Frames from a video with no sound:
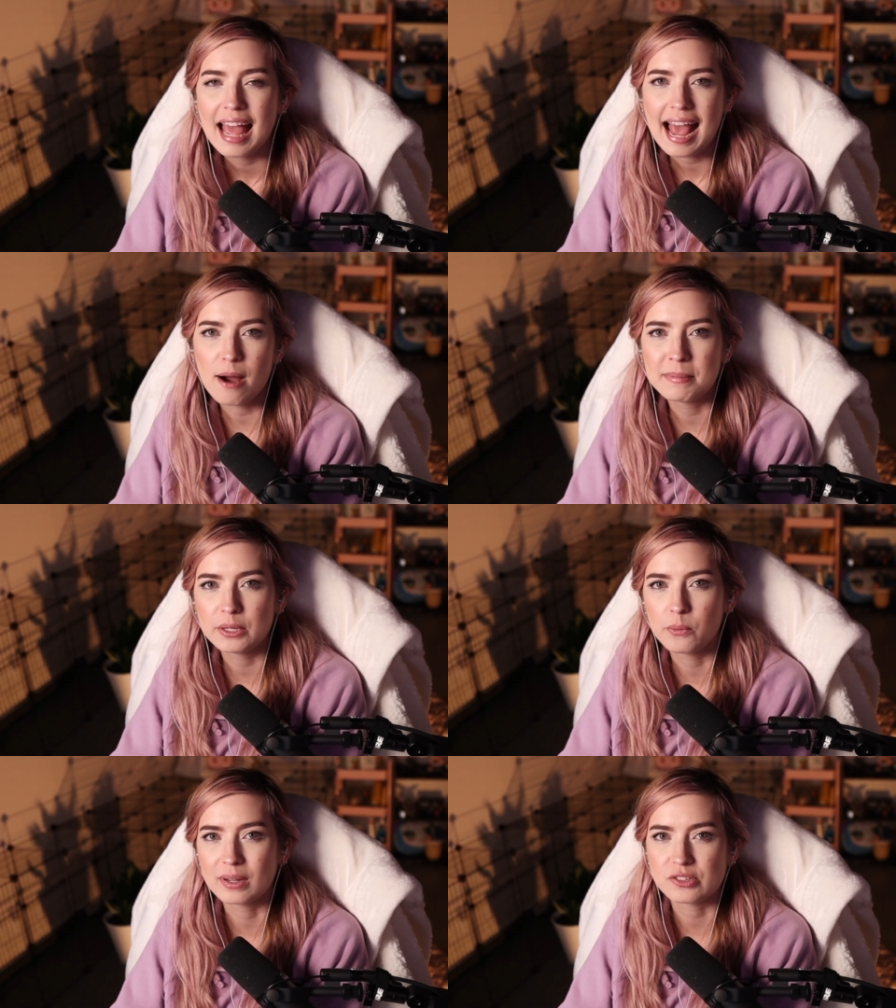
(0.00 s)
How many
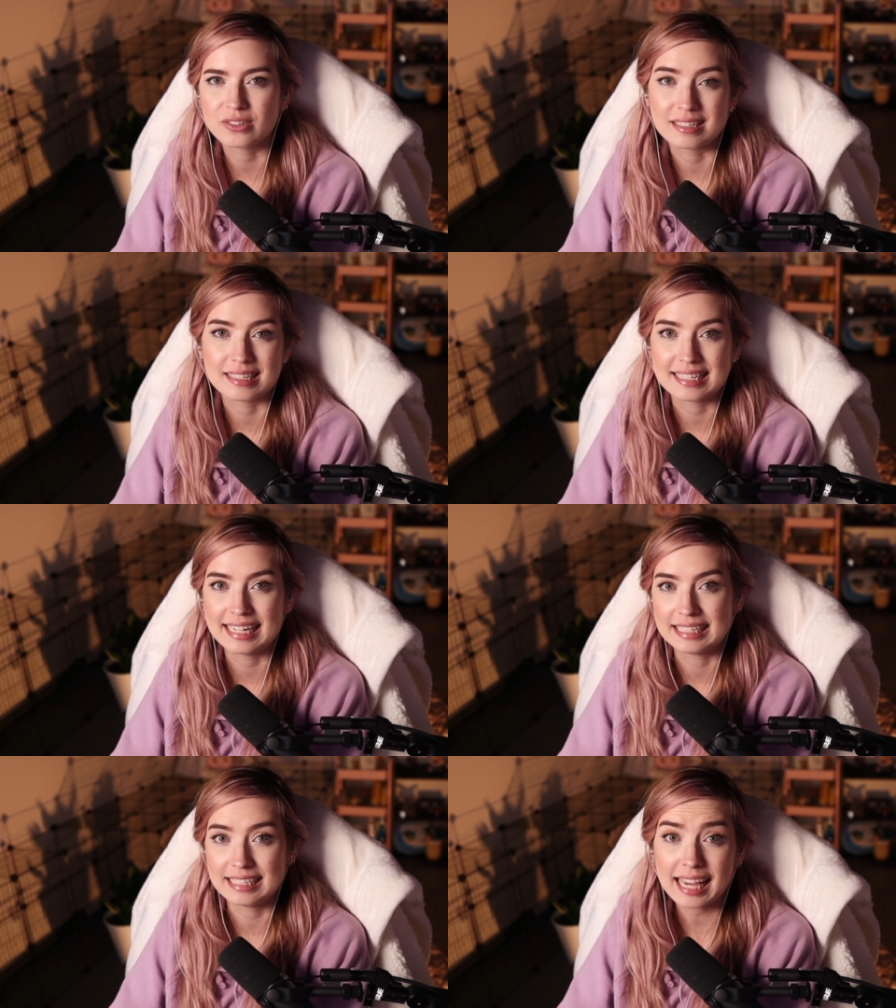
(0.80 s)
oysters does it
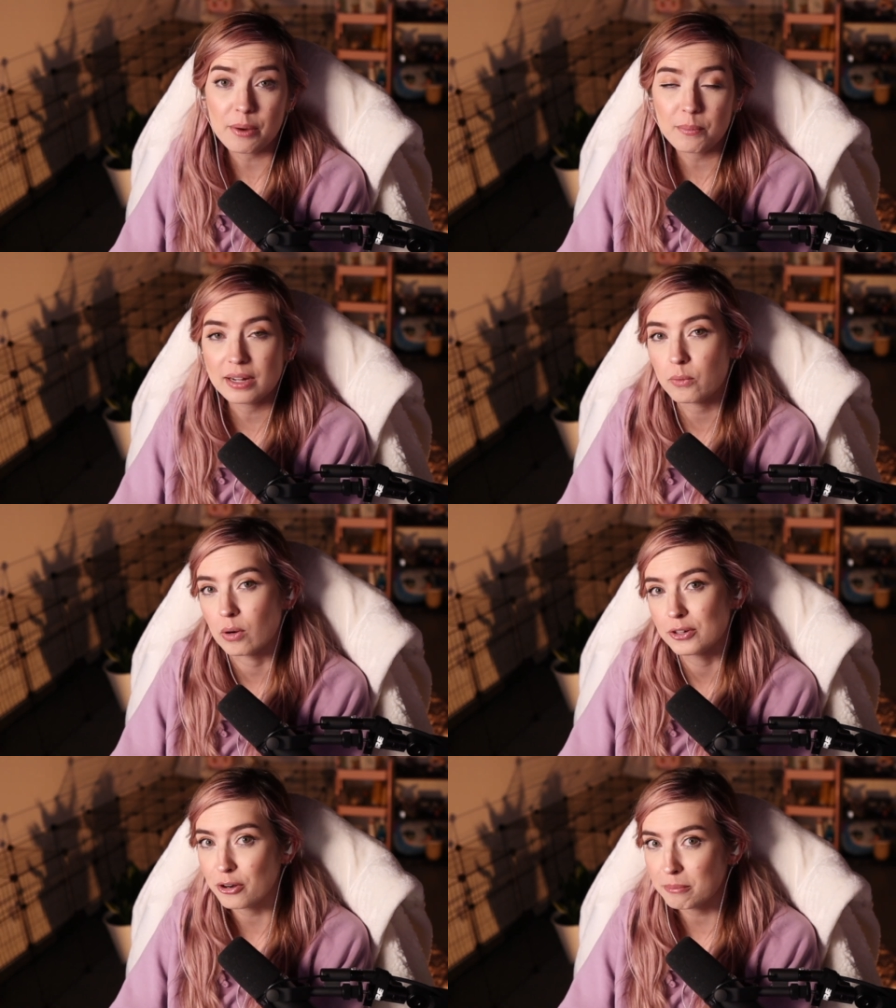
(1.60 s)
take to get one, or
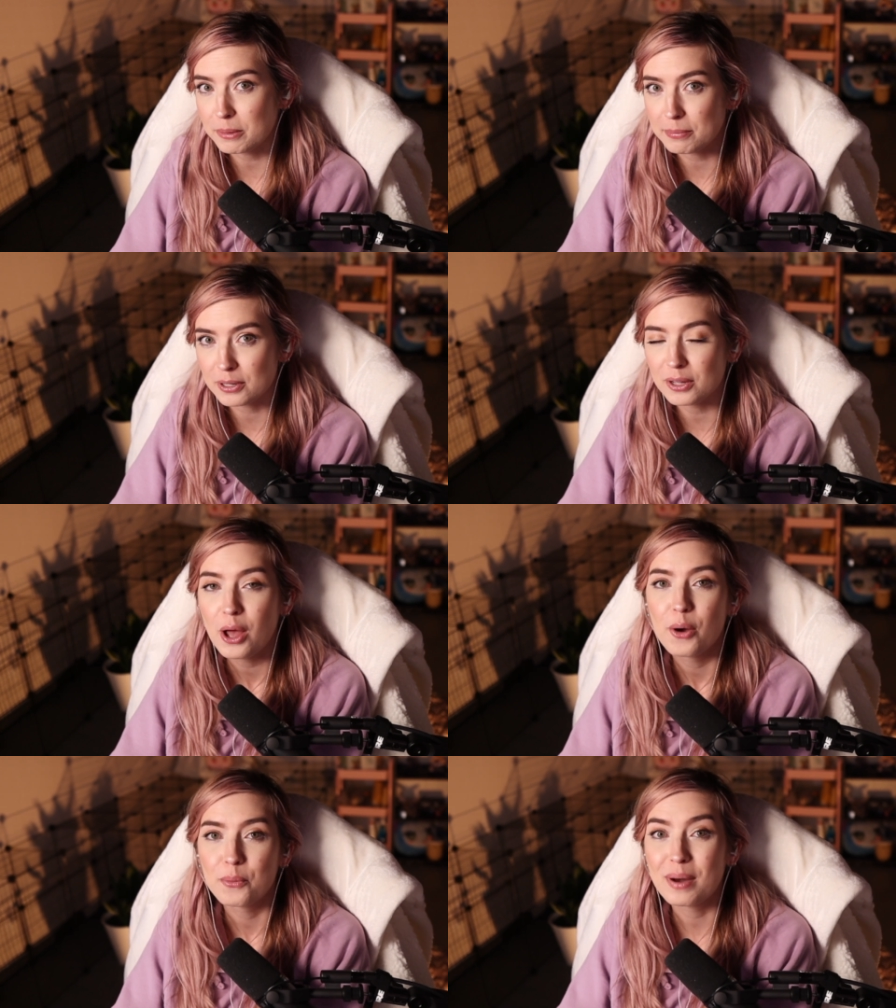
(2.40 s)
a normal pearl?
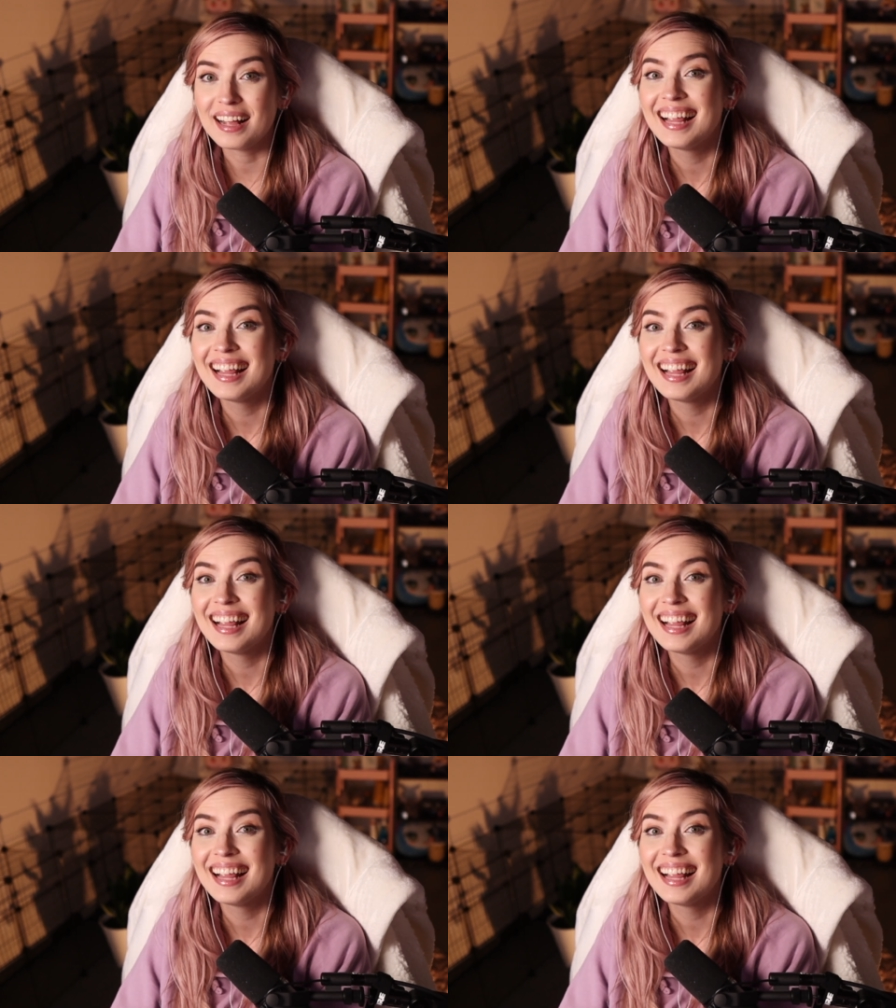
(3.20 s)
Well,